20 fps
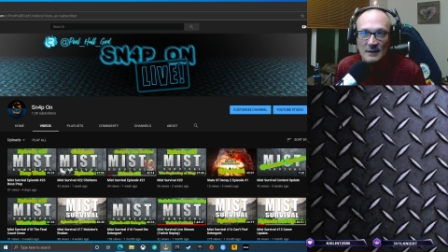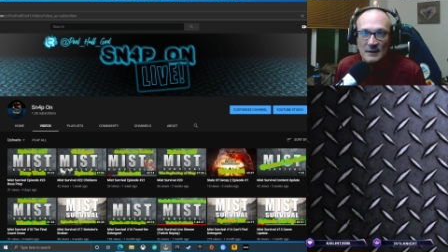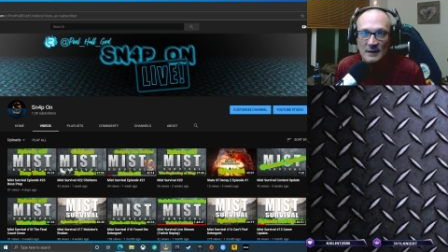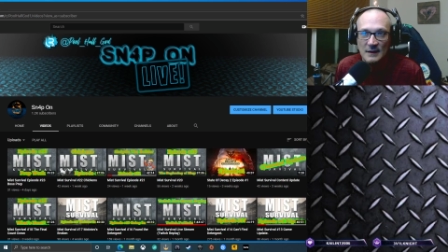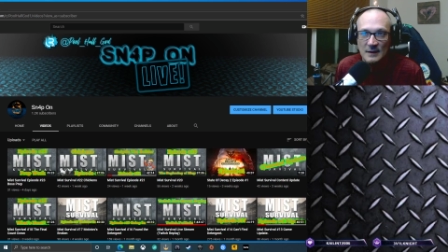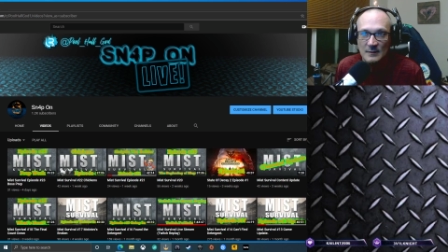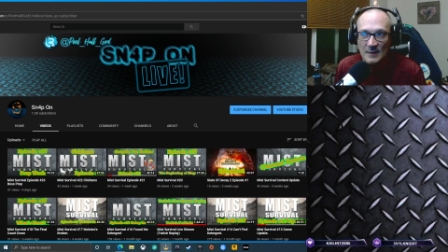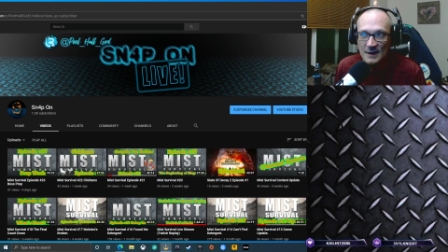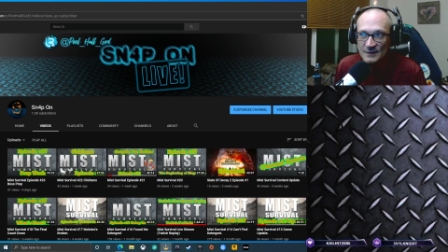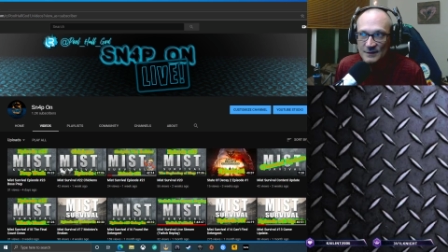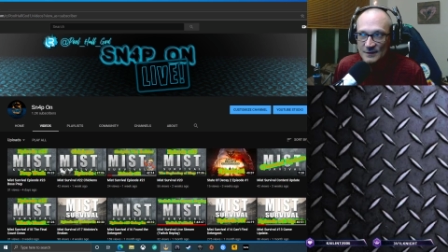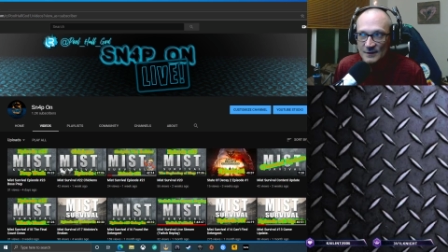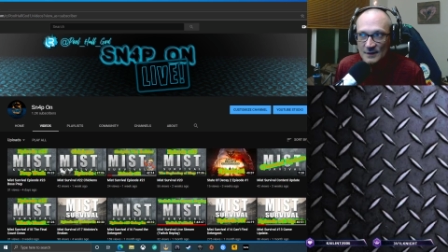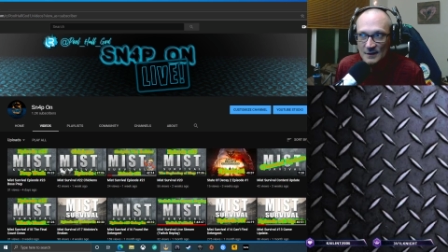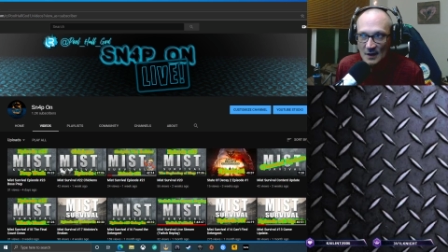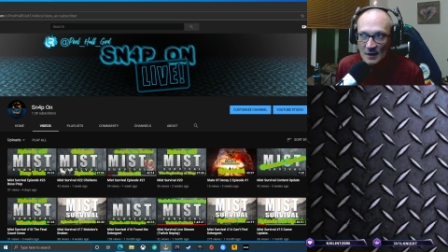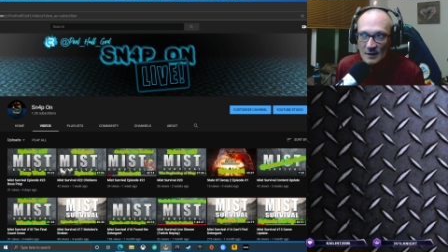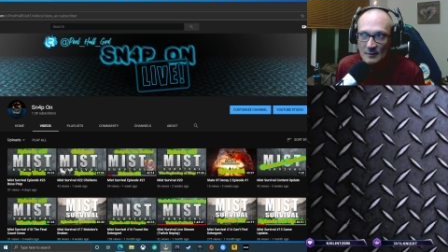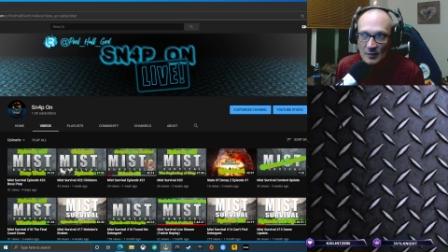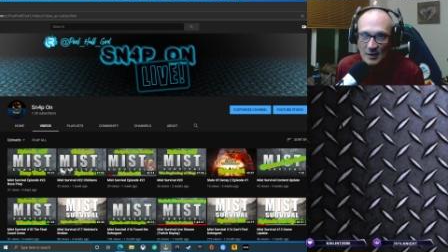It makes it
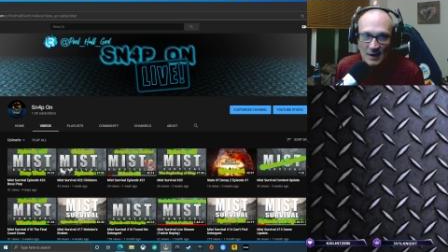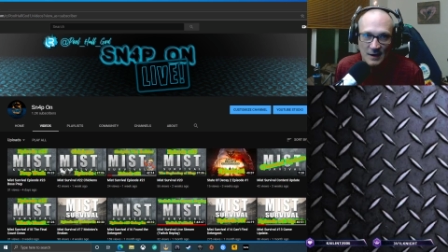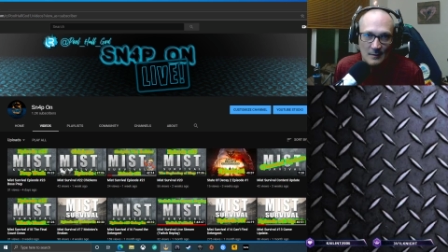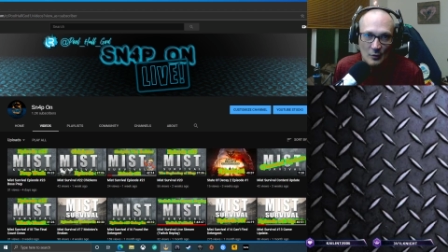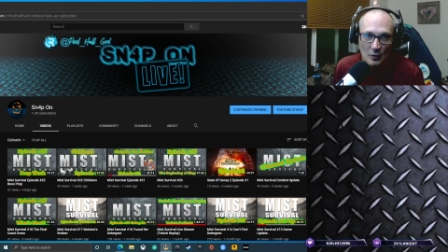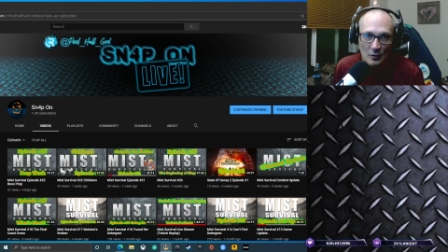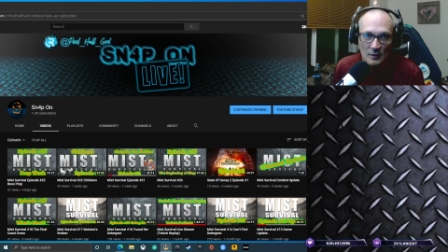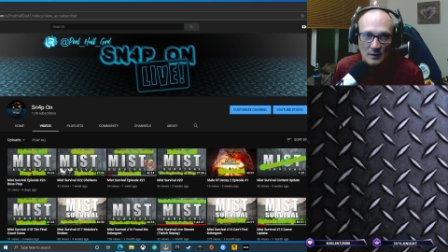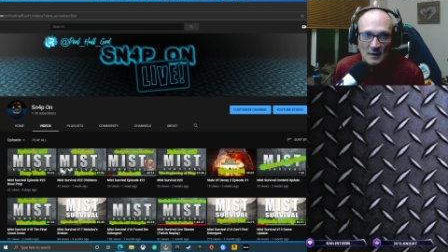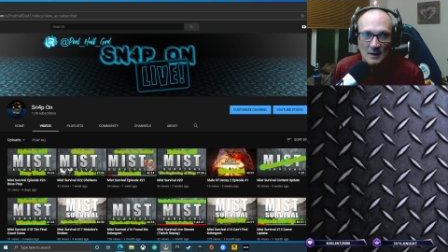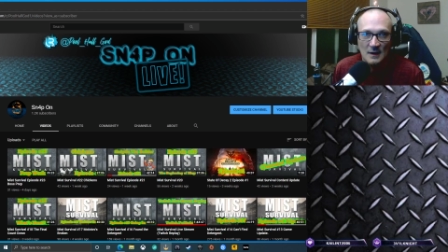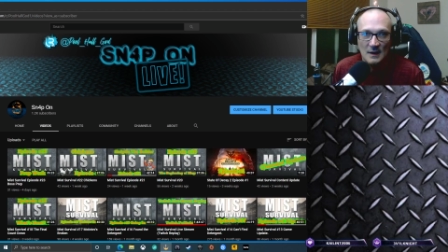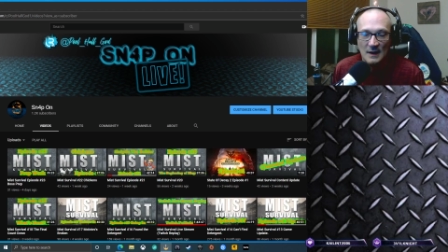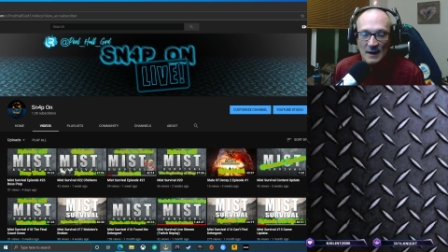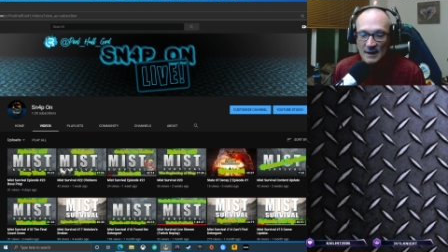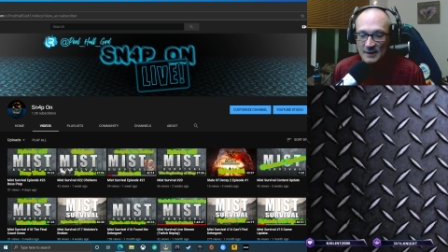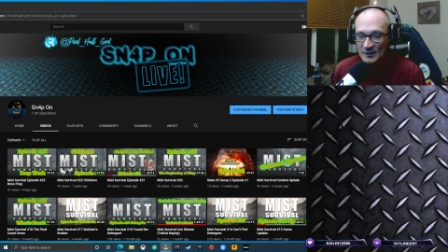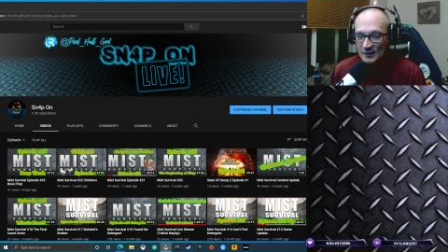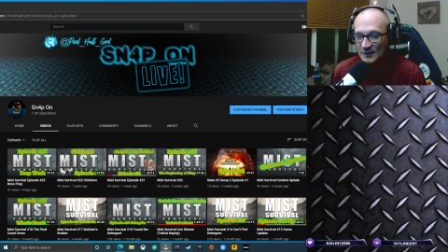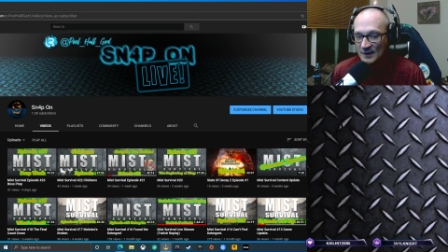unplayable.
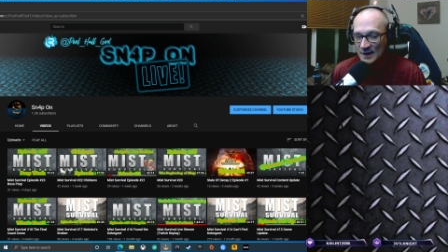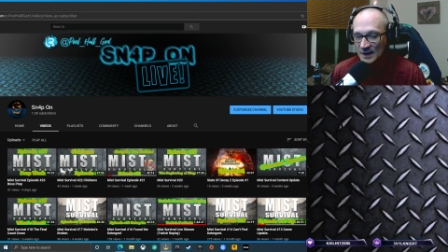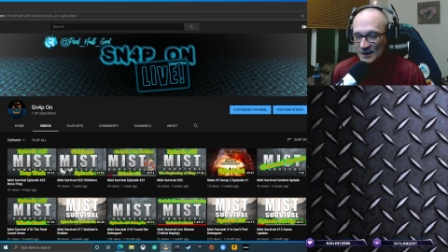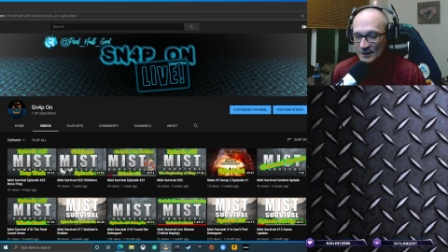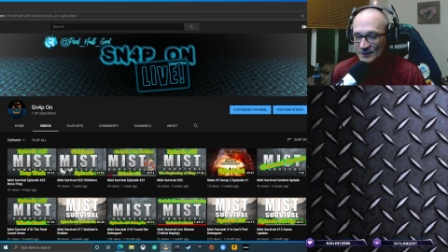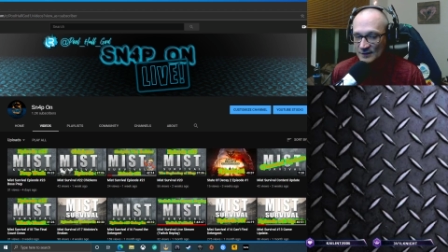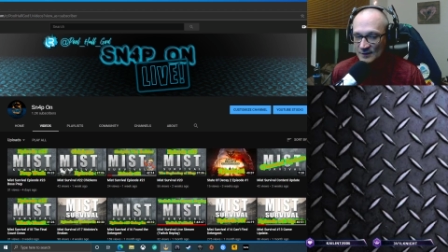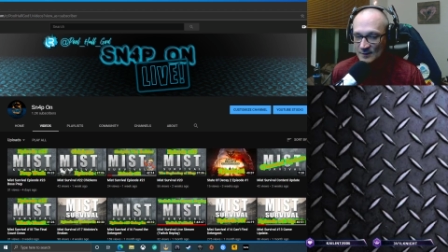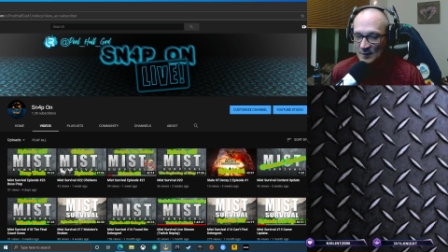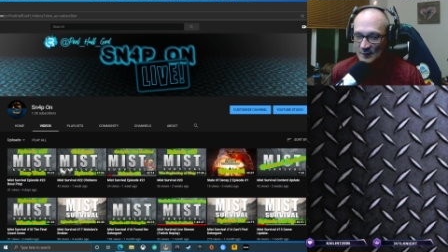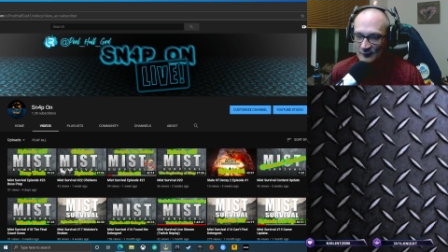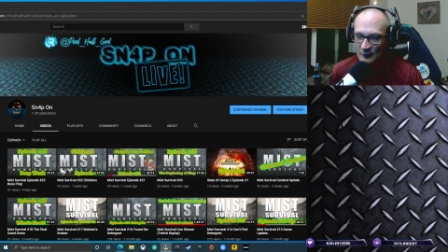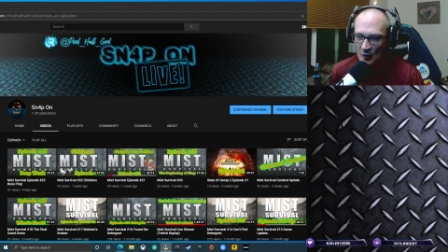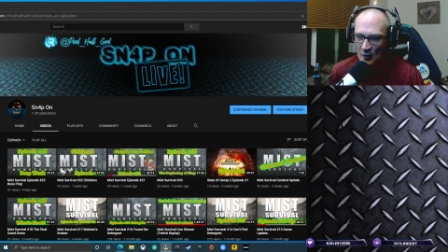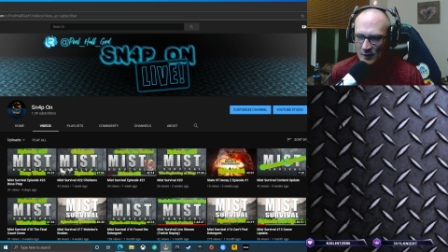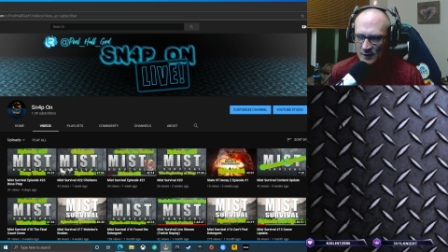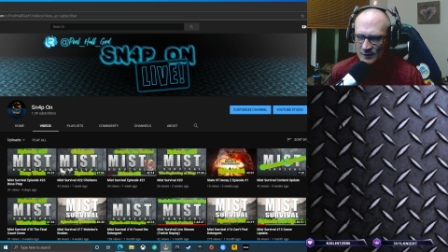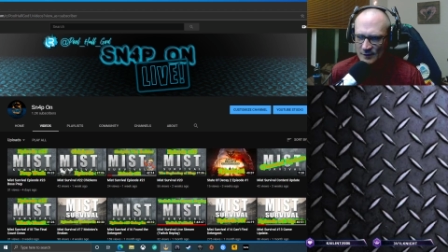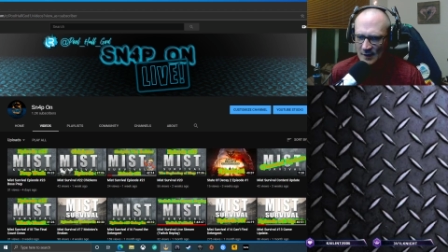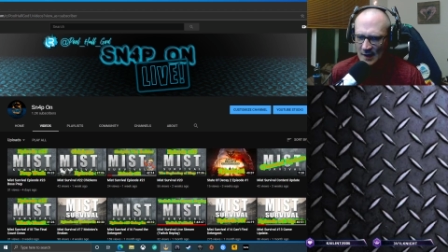And the thing is, is before
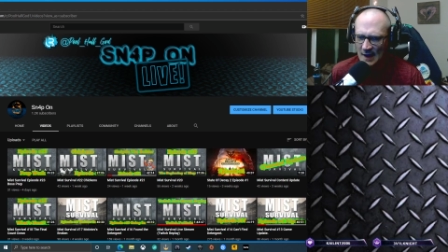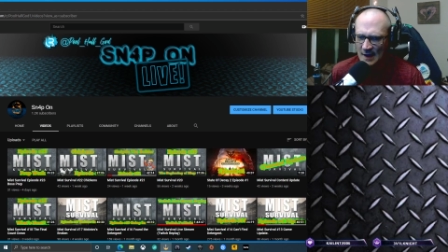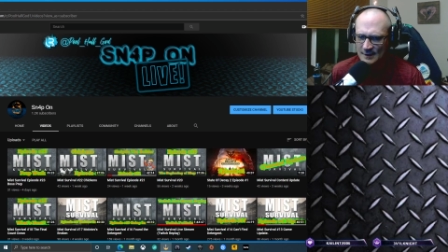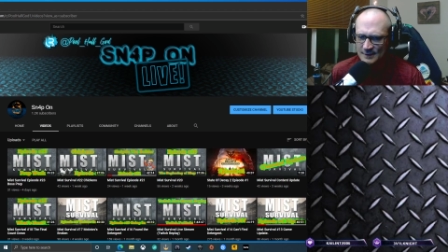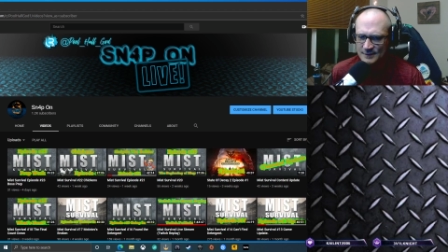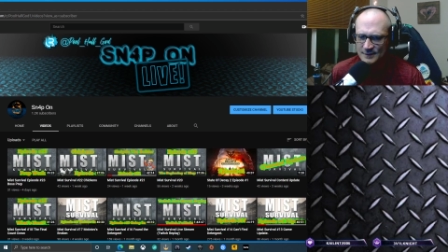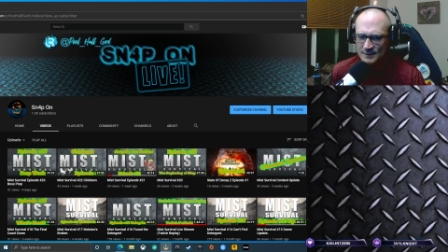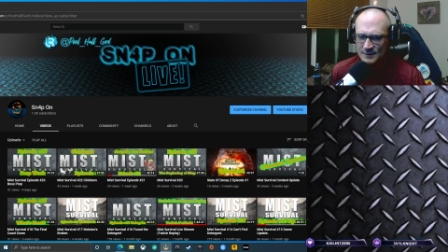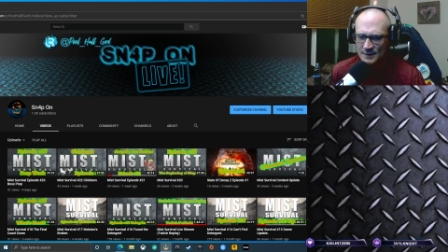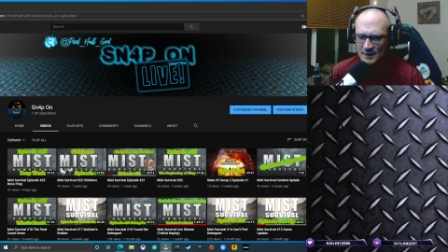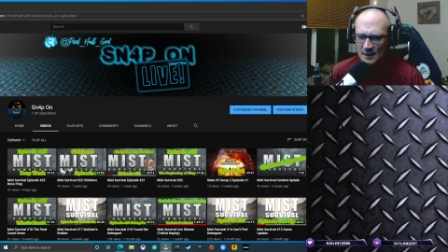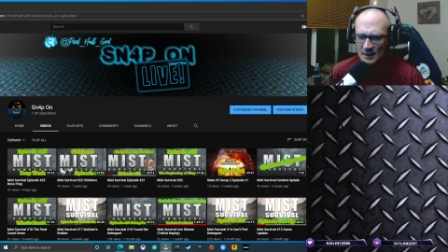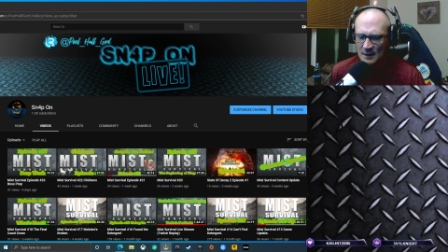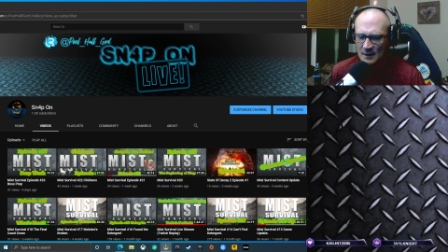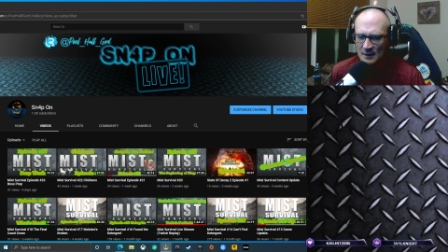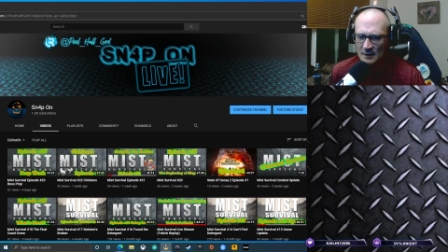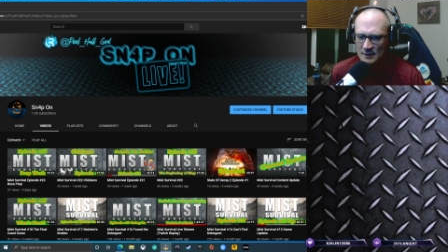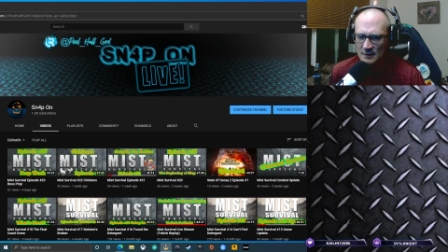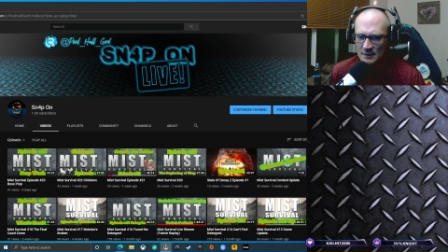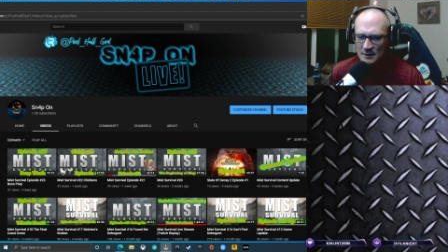this last, uh,